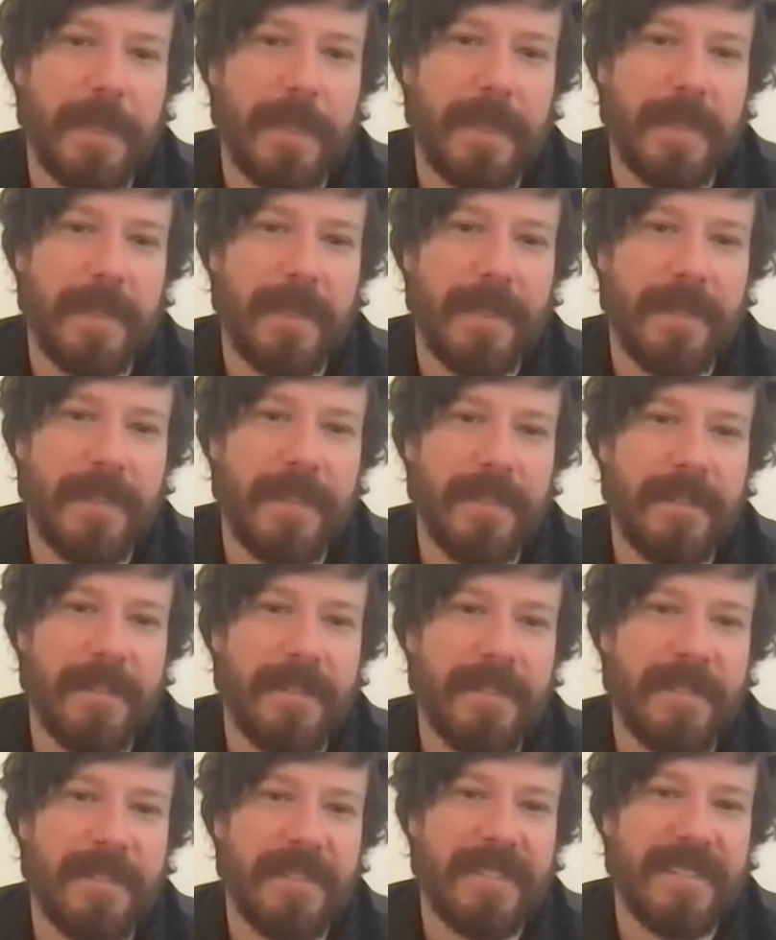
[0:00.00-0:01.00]

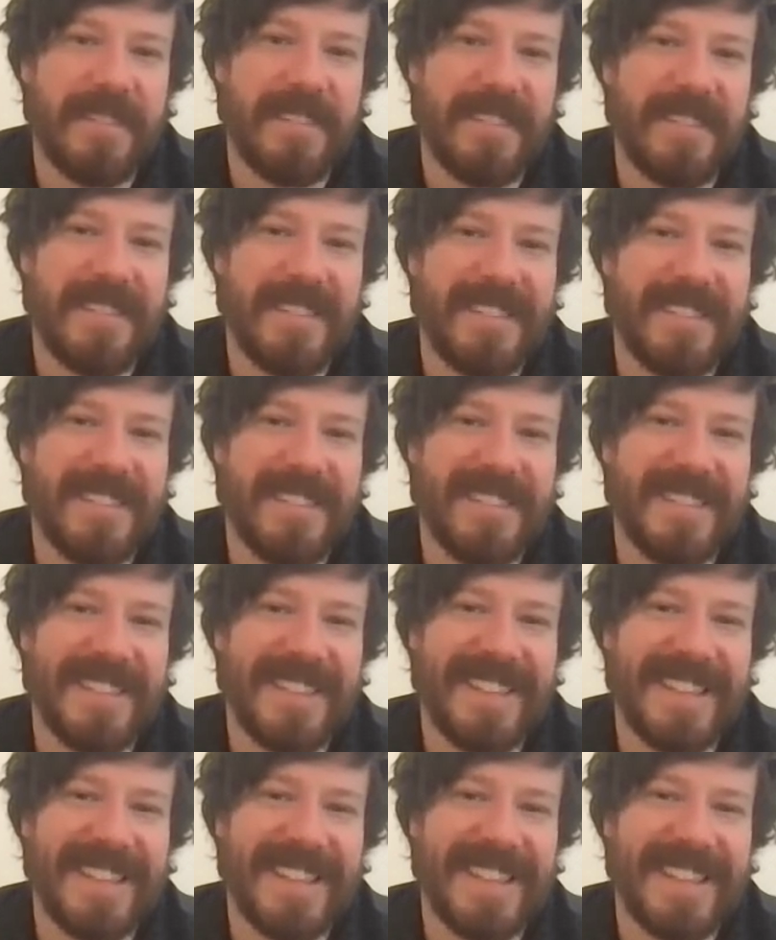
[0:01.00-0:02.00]

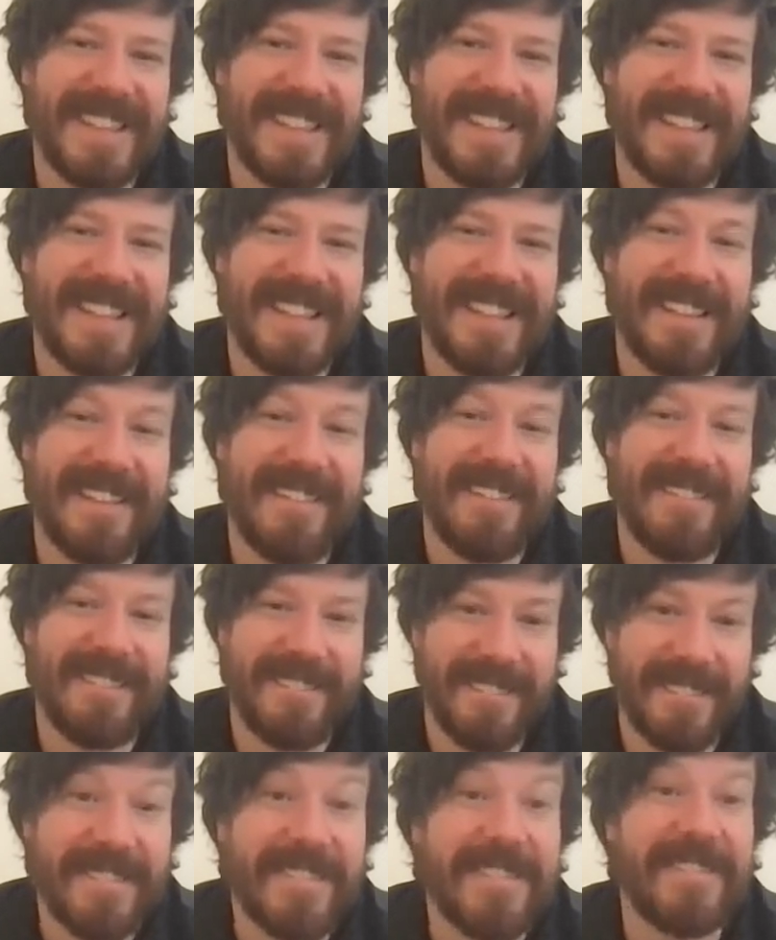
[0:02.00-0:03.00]

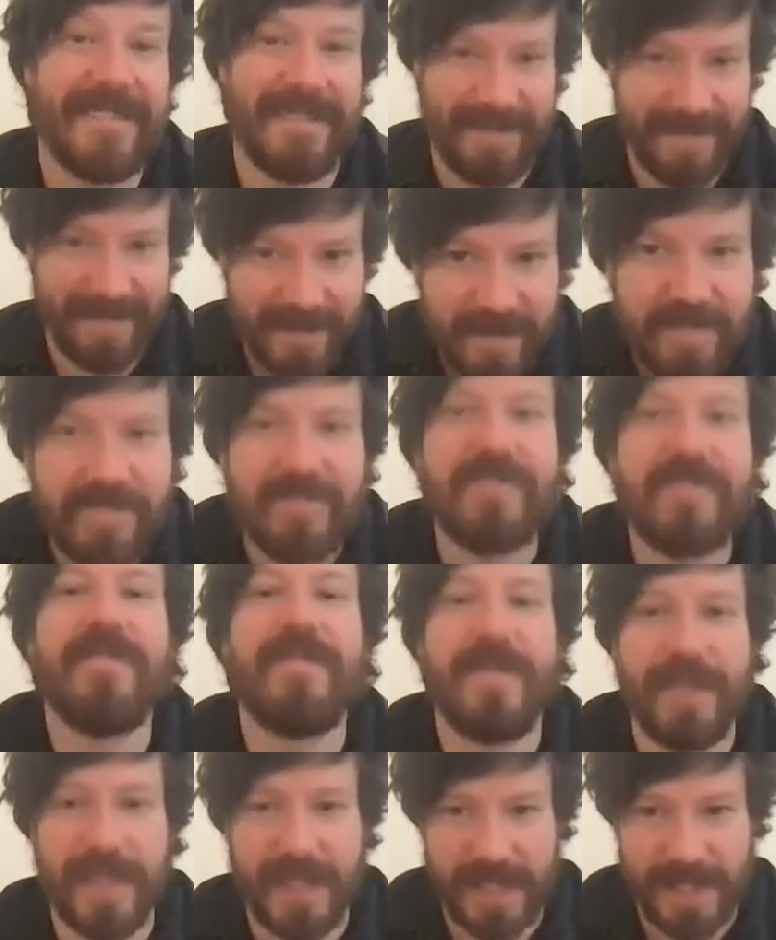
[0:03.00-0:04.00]

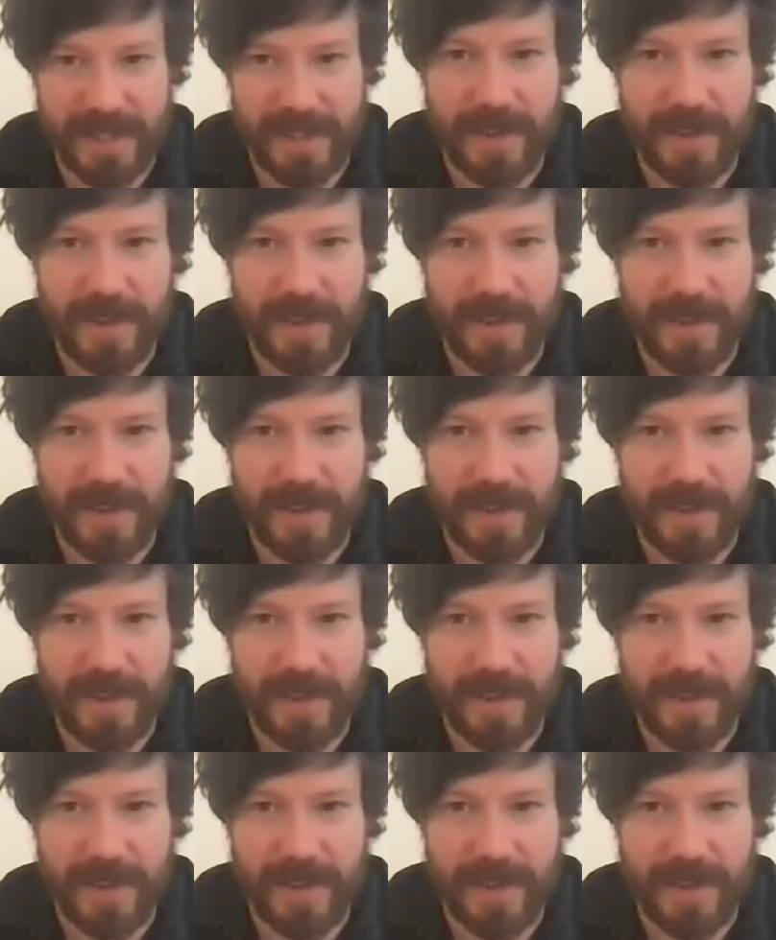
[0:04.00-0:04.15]
(not speaking)